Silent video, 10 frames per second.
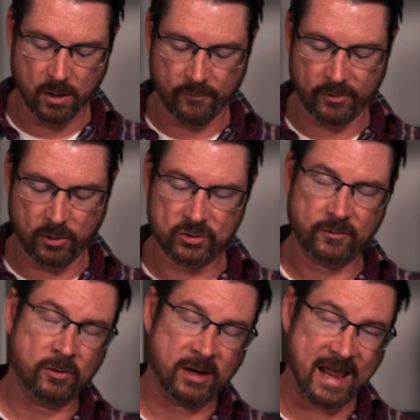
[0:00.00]
For those of
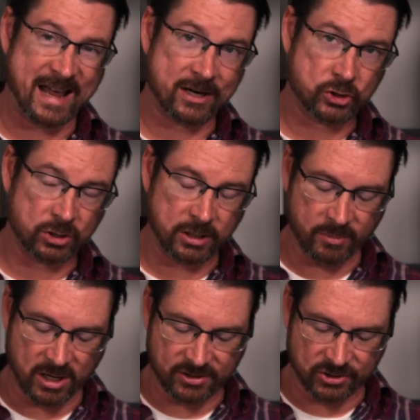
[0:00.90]
you that actually
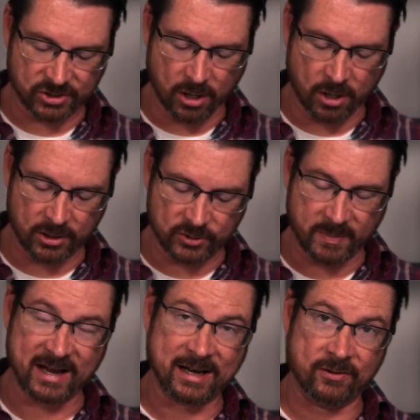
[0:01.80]
bought these cards
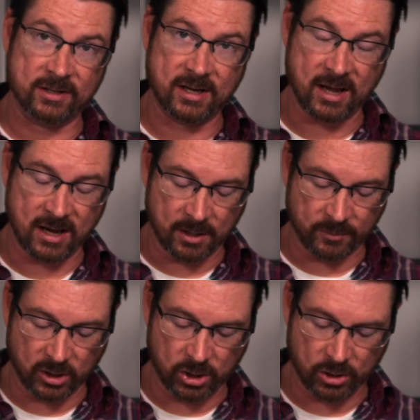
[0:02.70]
back in the day, I'm
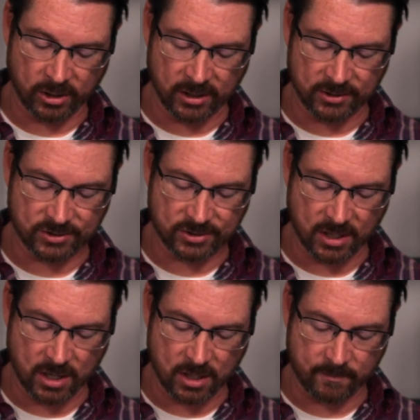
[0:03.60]
curious
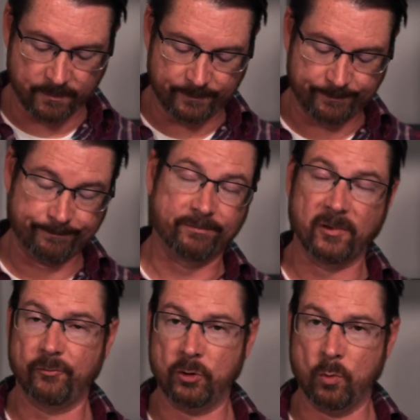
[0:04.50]

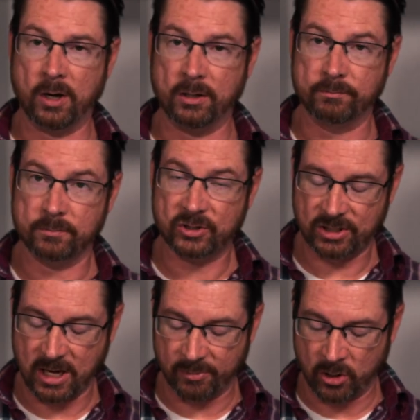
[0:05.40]
if you want to
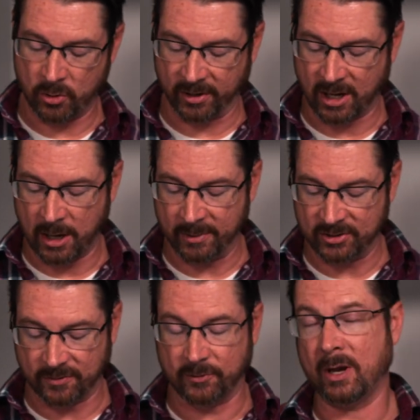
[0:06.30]
state below in the
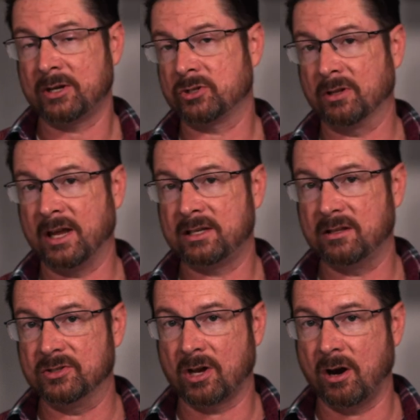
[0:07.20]
comments if you actually liked
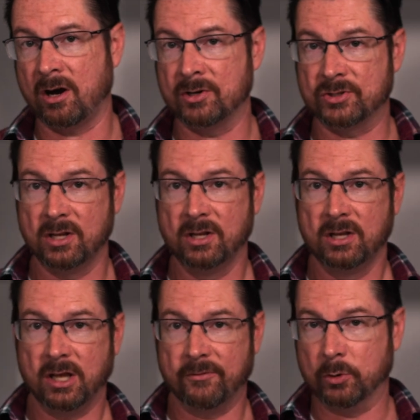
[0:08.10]
these cards,
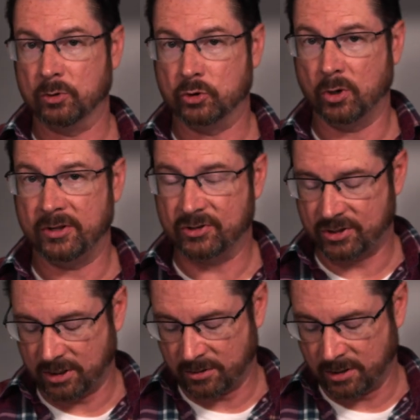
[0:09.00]
if you enjoyed the
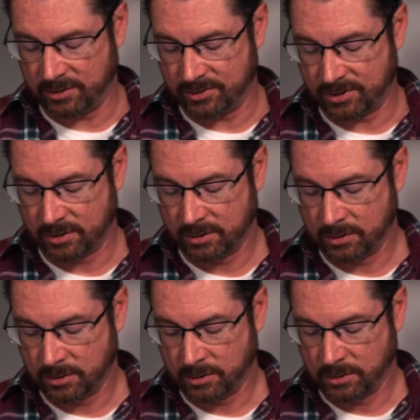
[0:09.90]
series,
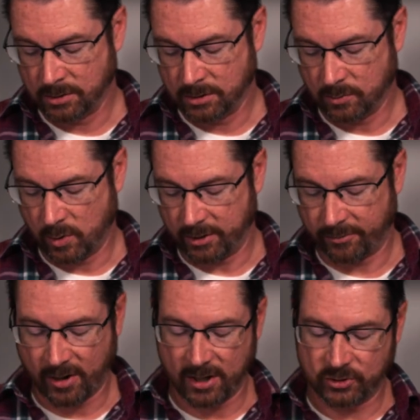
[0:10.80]
what your
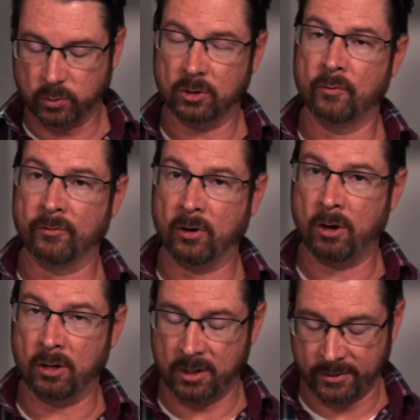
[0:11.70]
thoughts were
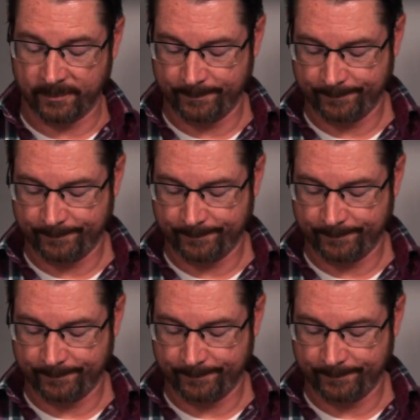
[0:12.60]
overall on them.